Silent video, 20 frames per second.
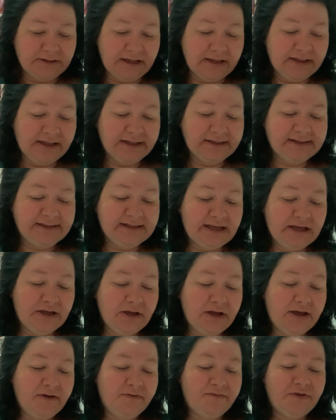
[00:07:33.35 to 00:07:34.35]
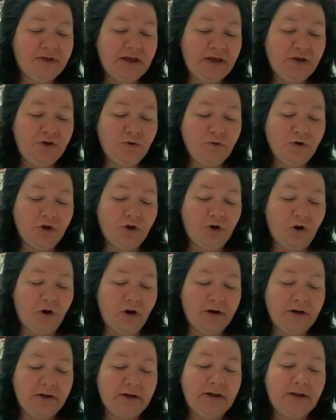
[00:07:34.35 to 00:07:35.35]
And let's see if the
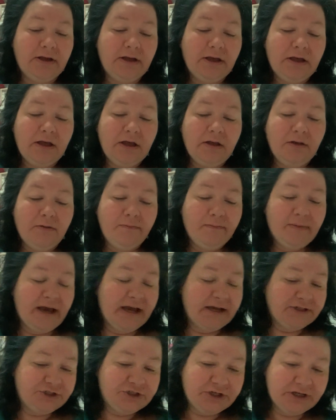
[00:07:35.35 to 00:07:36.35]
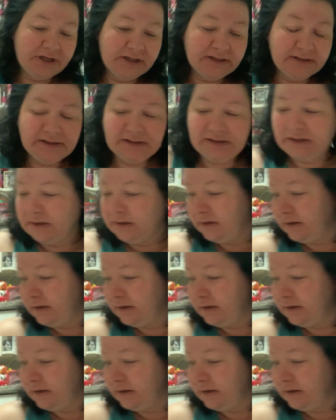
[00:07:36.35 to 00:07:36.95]
unicarton matches.